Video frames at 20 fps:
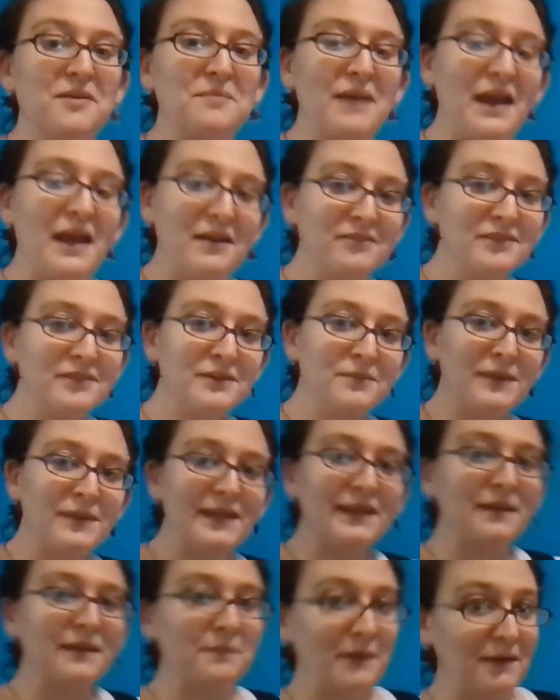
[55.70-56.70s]
every week
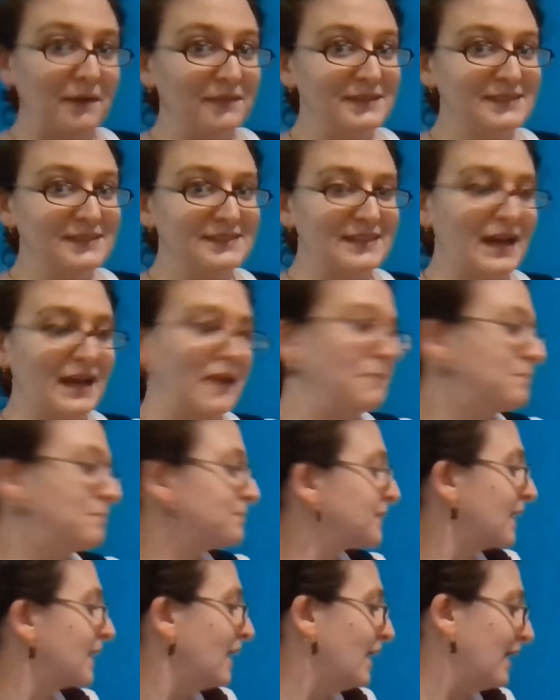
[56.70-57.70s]
about this time,
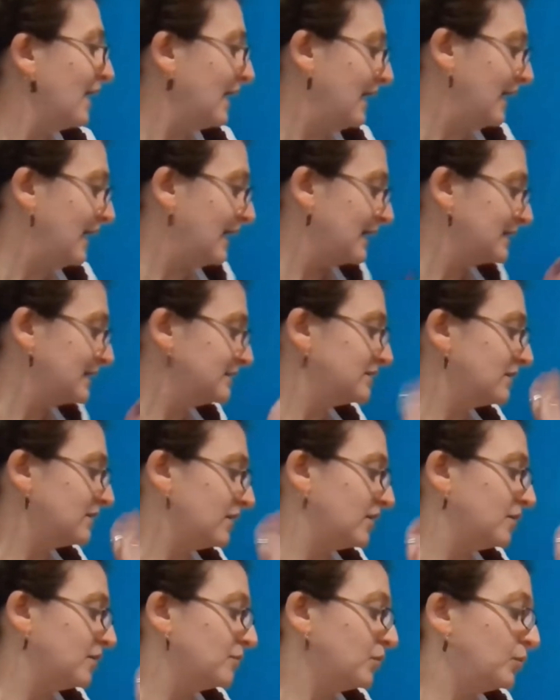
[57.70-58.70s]
and
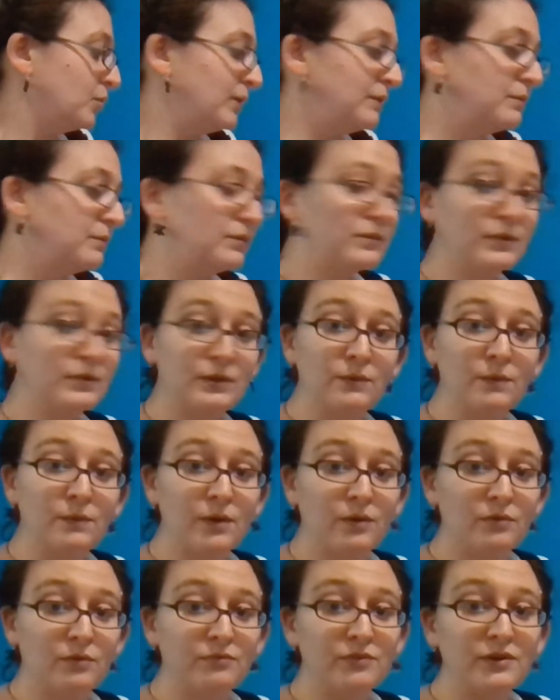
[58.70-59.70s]
we will go
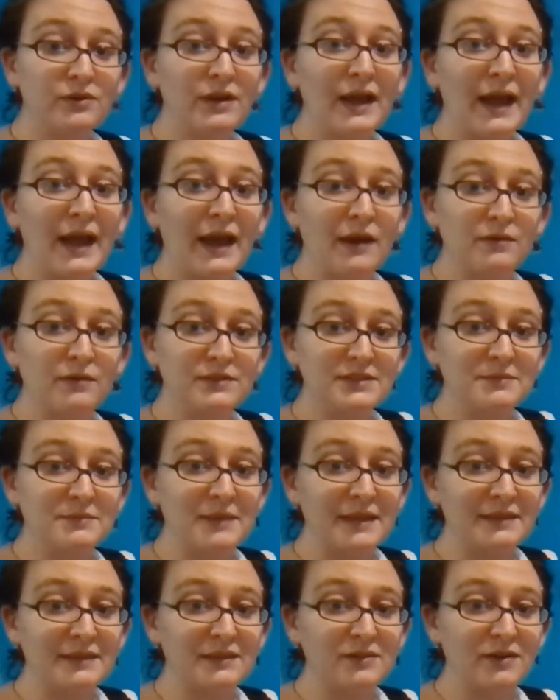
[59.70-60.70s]
over how to
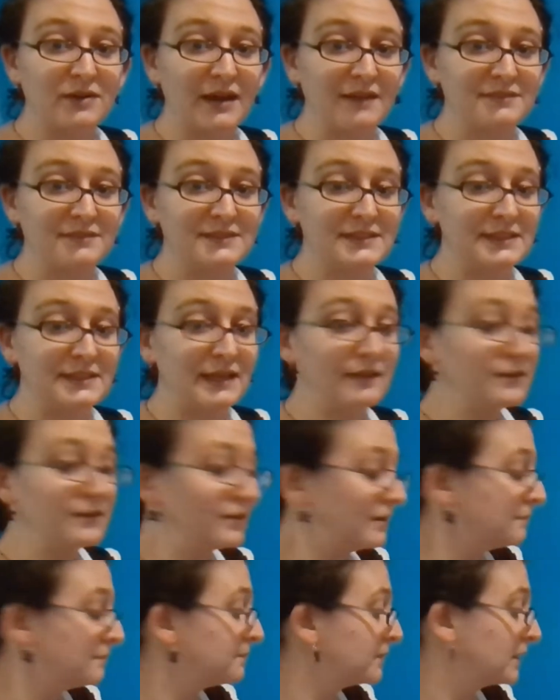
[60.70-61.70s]
make the crafts together.
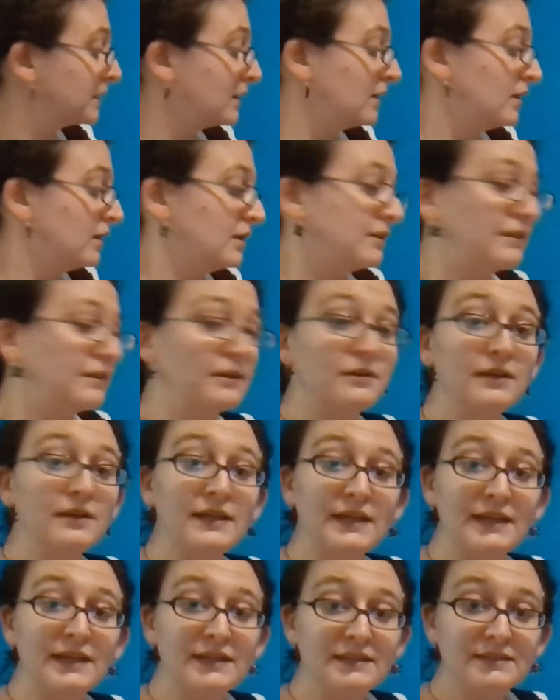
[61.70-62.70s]
There
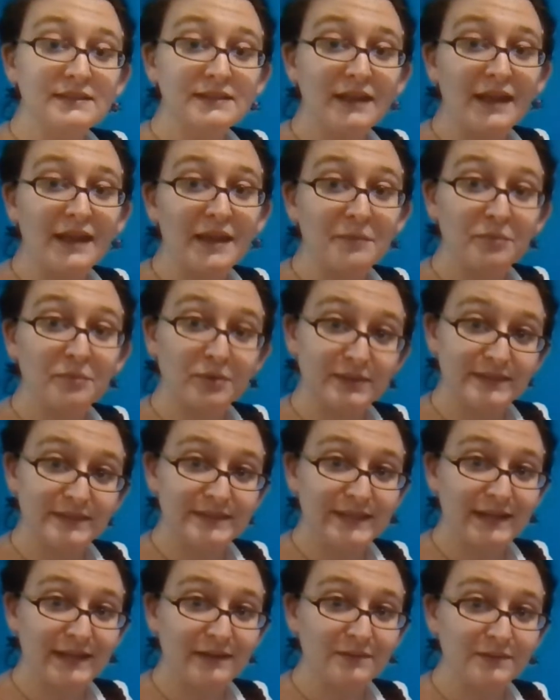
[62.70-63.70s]
is a
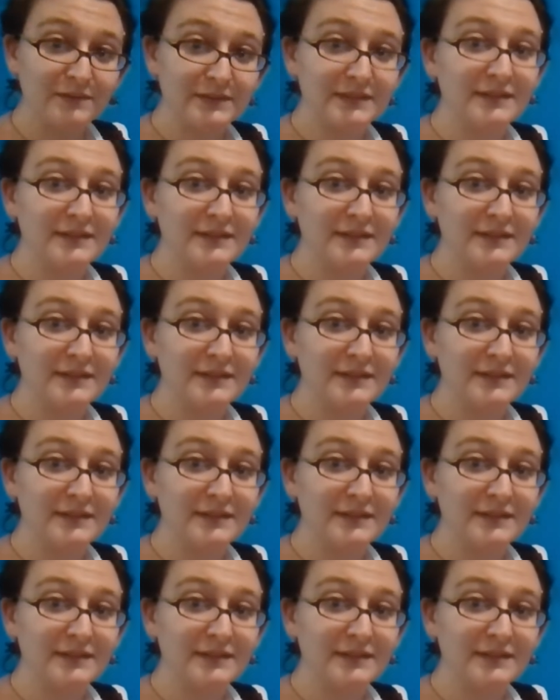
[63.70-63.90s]
printout